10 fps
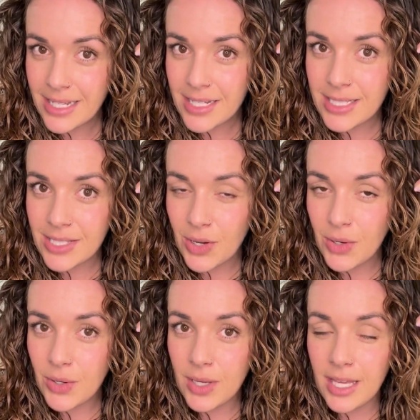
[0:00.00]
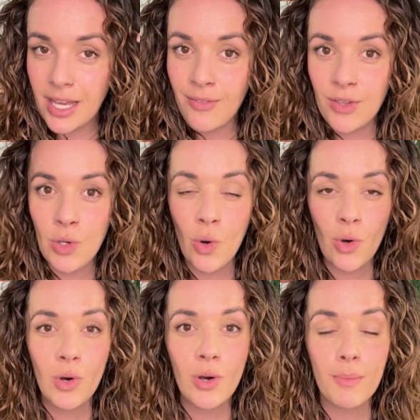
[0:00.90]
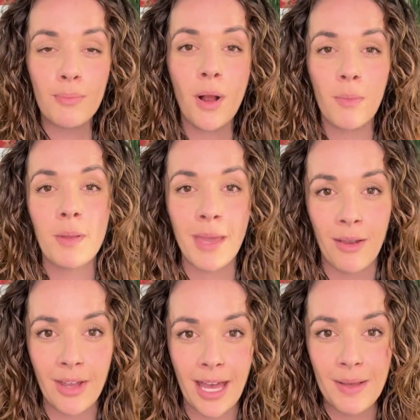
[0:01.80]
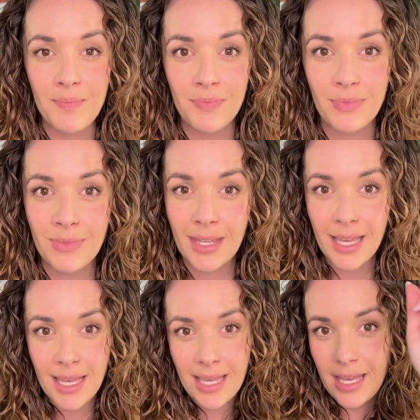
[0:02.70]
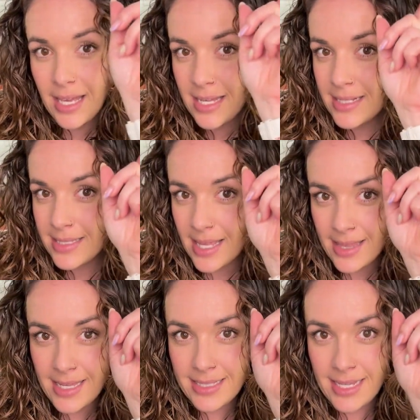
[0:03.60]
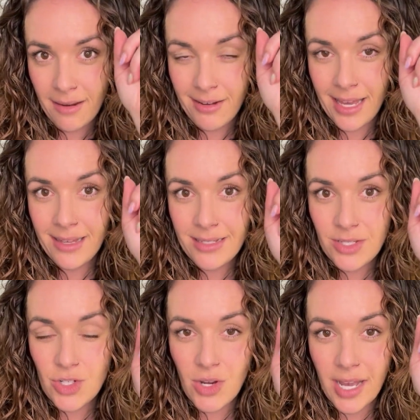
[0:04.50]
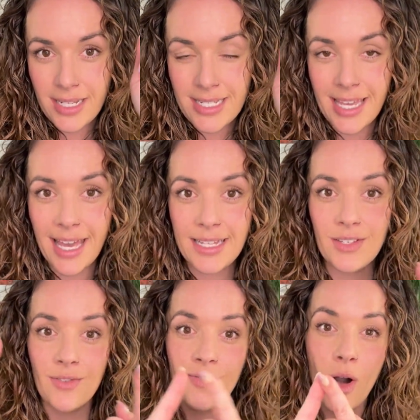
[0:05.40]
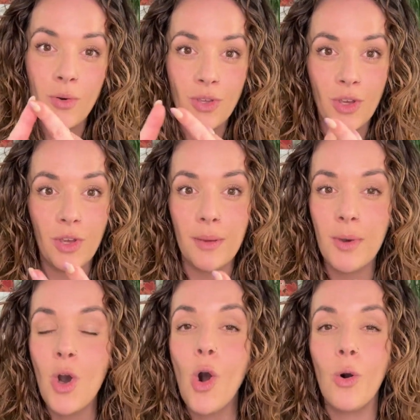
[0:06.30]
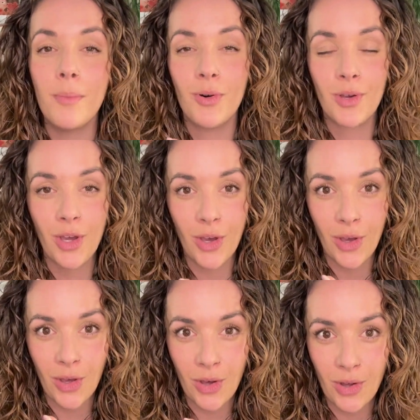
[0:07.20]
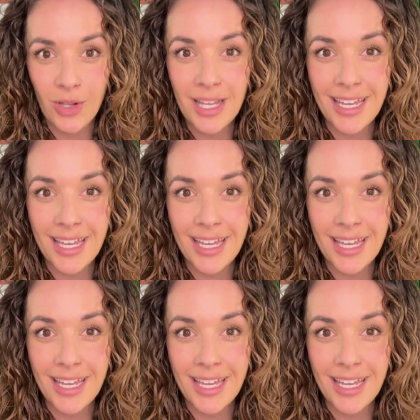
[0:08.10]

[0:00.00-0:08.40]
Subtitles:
So if your problem area is this area, trying to get volume or more curl